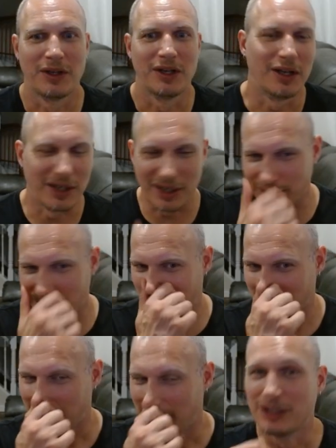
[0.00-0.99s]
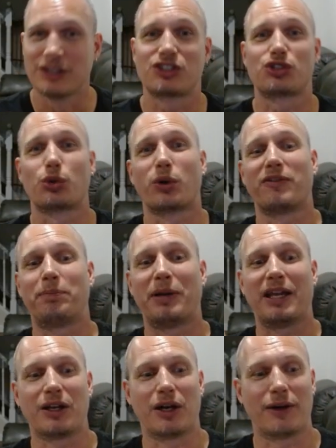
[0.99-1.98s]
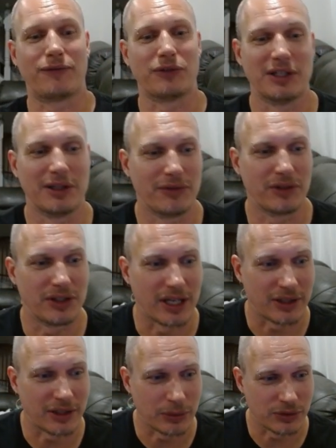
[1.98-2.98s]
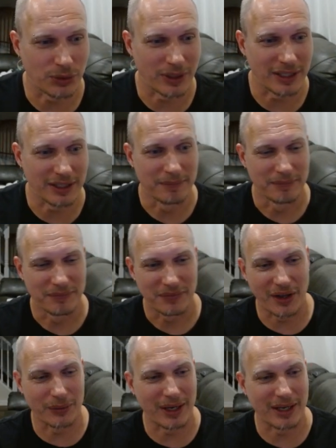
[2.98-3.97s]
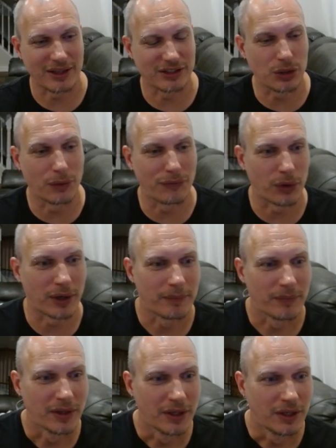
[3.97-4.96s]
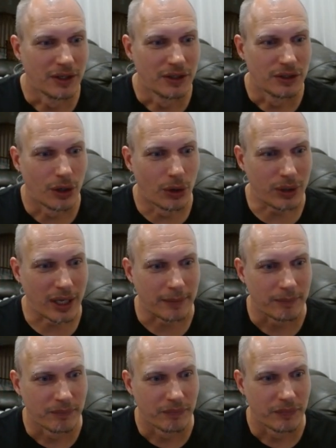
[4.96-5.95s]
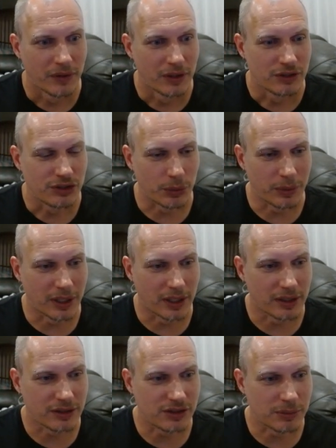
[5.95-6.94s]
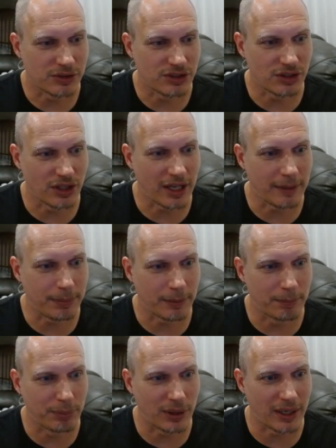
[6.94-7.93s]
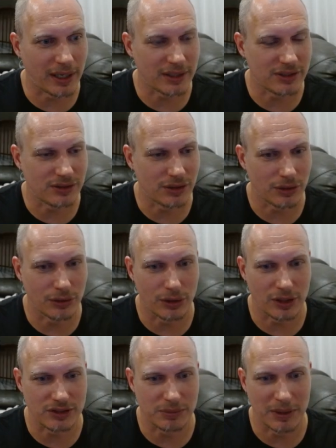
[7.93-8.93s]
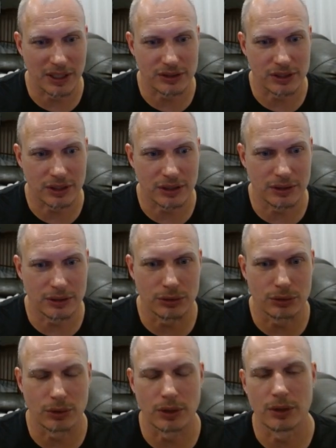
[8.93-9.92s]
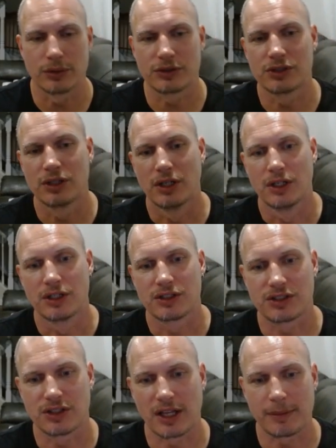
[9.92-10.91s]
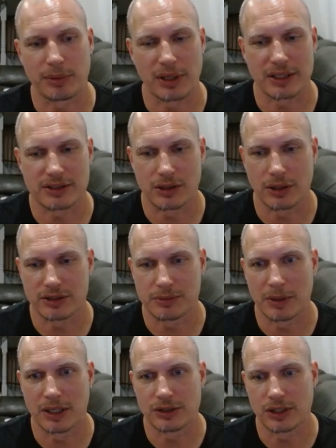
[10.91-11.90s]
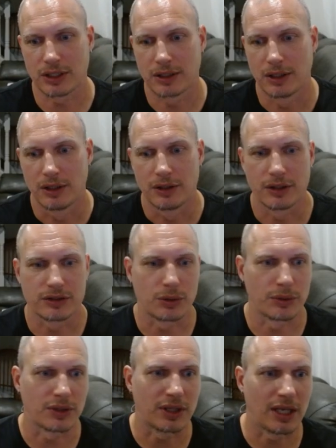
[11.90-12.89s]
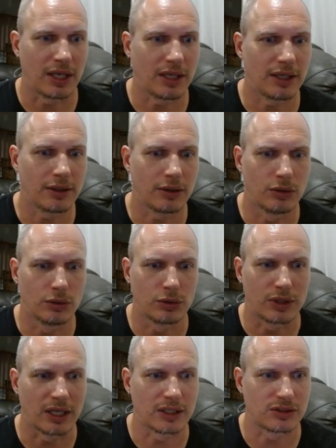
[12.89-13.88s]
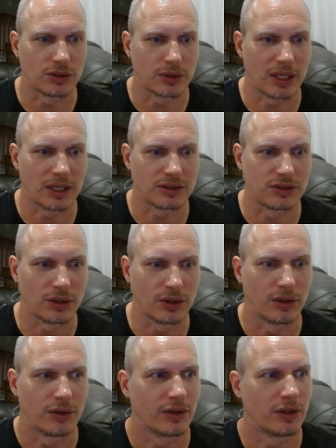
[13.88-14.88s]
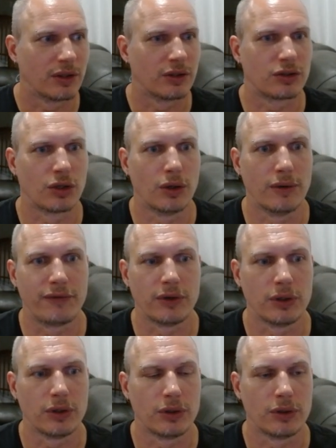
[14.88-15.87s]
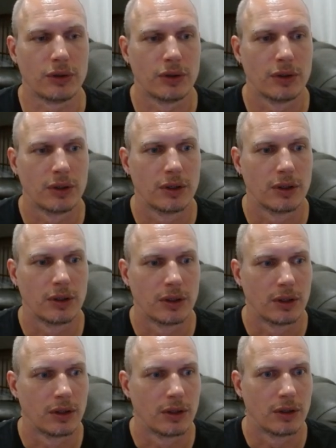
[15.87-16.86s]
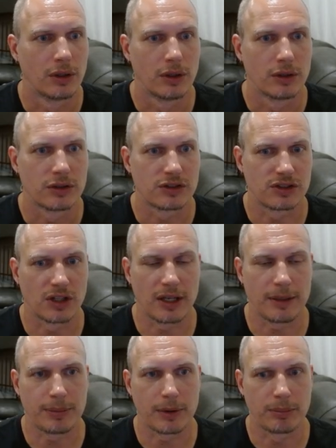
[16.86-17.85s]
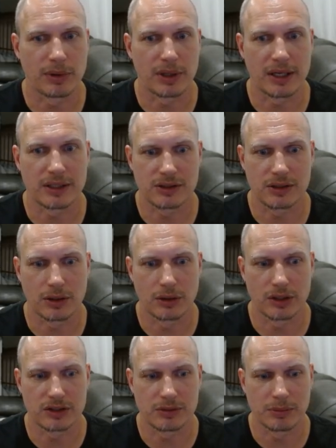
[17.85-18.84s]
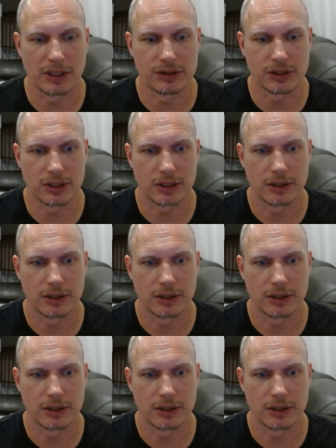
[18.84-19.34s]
It ended up sort of paying off a little of the debt that was created. All right, let's go for it. Okay, so we got some Snipe, Blast, Lost Magic. Ew, gross. Snipe, Blast, Lost Magic. Let's go with the Cane. Ooh, cancel. TOFU. Snipe, Blast, Lost Magic.